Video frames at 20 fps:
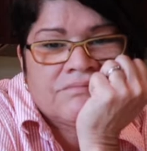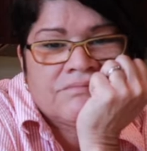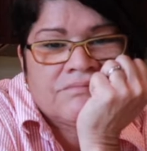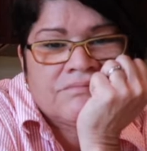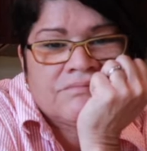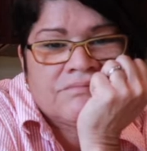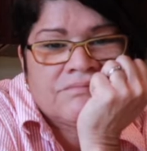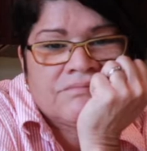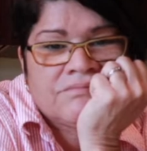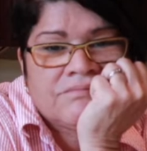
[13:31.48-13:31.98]

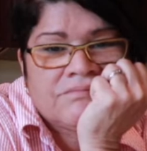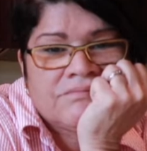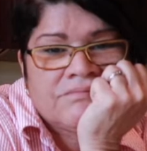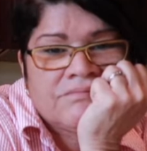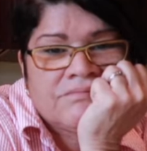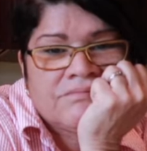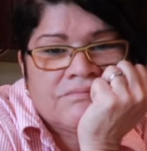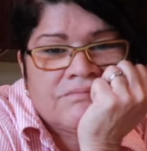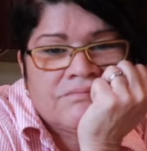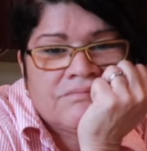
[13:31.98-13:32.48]

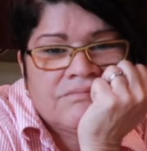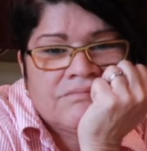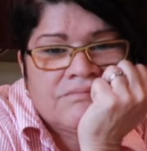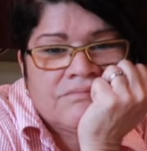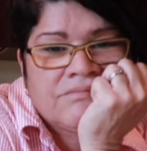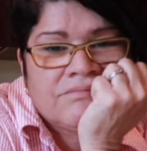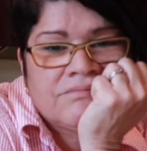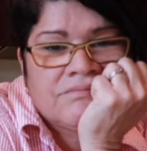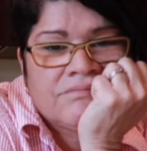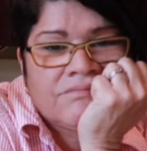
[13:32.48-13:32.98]

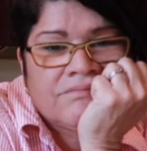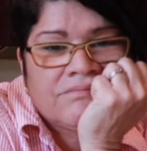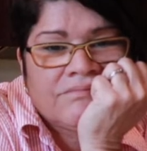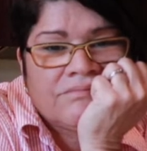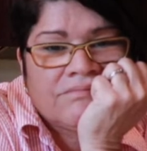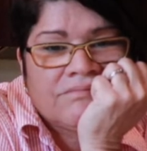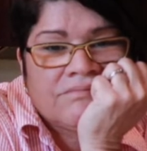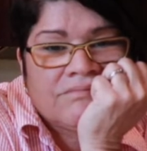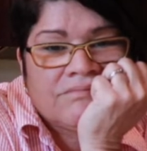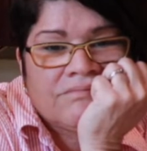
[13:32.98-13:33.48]

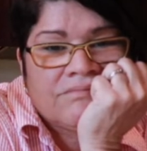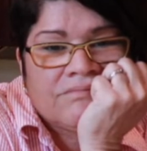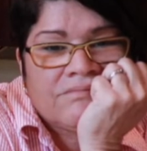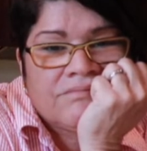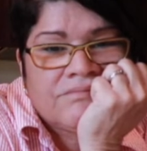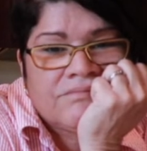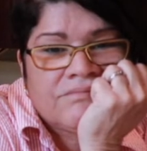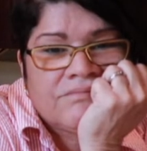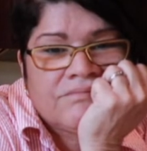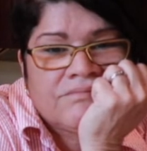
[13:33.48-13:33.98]

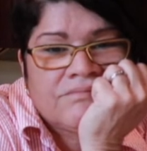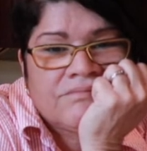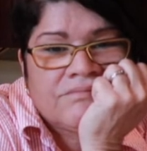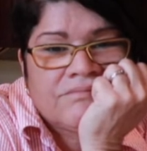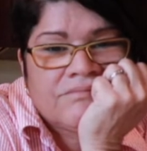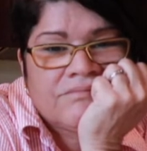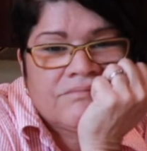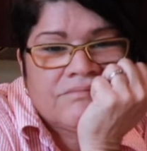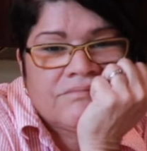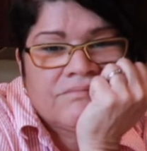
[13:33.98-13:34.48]

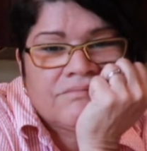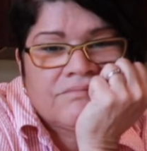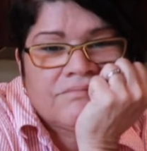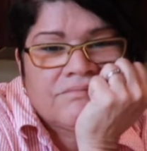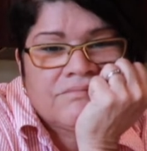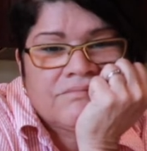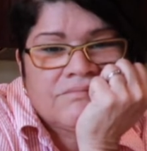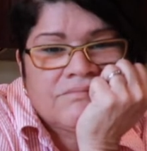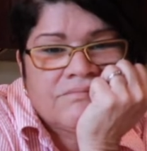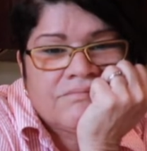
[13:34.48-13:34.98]

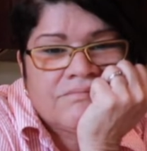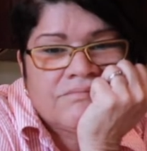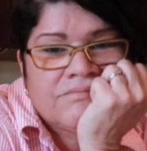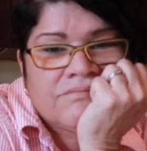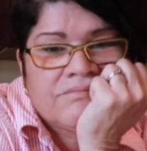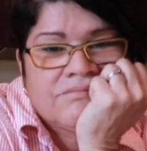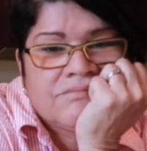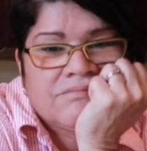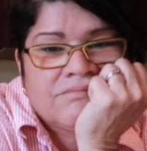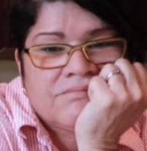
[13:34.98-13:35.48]

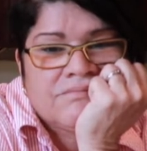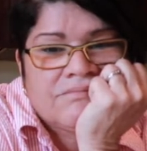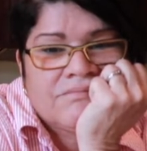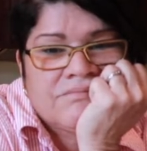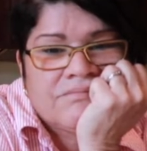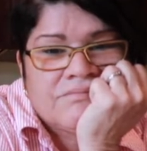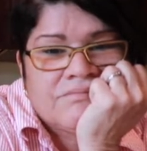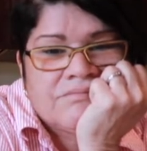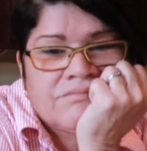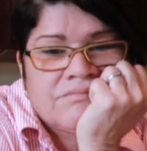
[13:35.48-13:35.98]

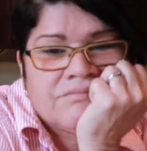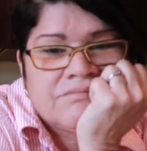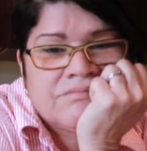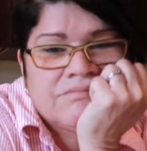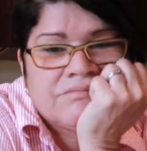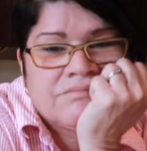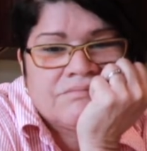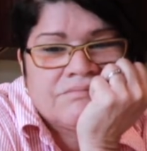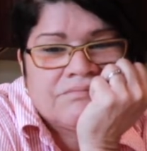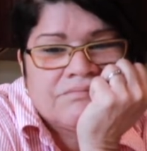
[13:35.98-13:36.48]

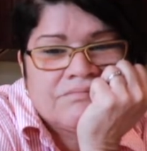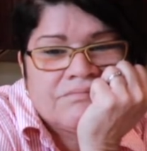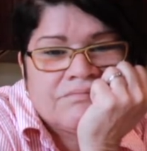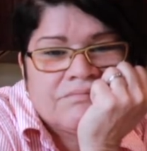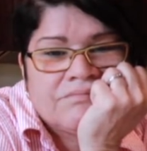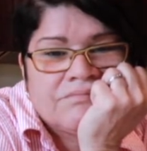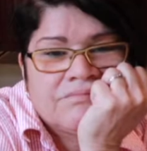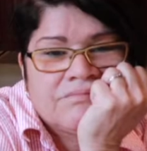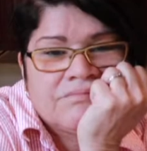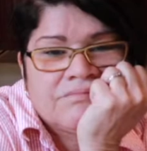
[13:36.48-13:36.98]

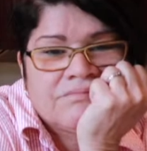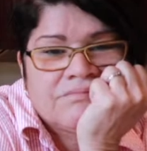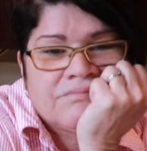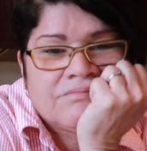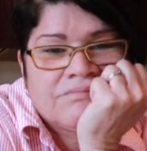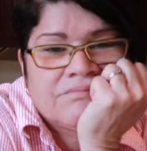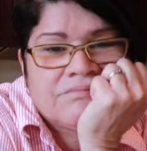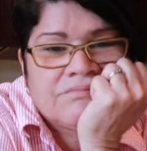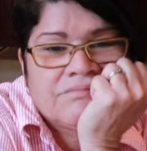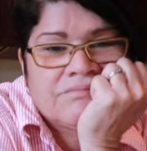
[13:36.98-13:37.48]

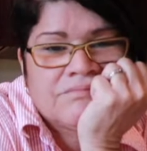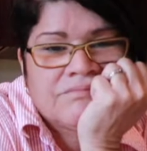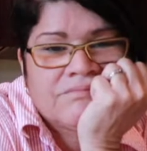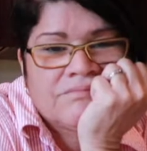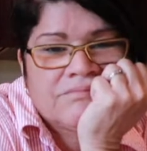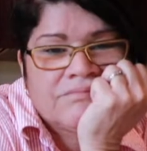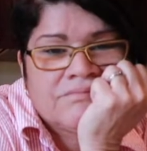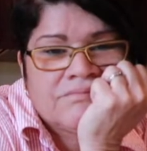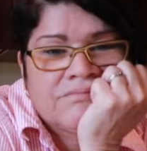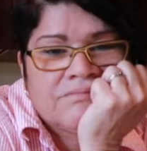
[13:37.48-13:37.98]

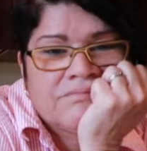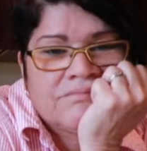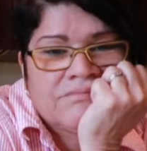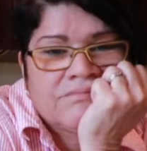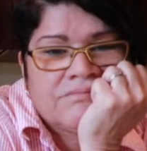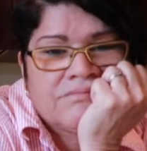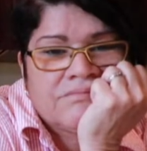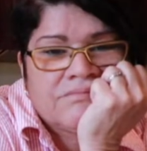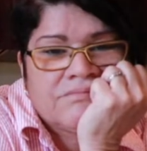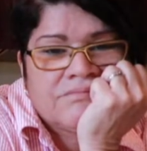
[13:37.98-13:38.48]

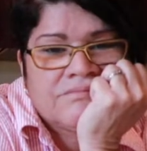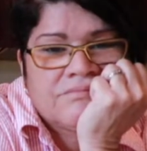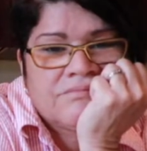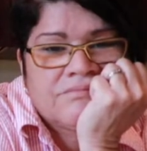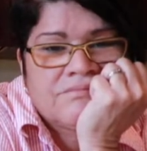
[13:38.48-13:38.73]
The person shown says nothing.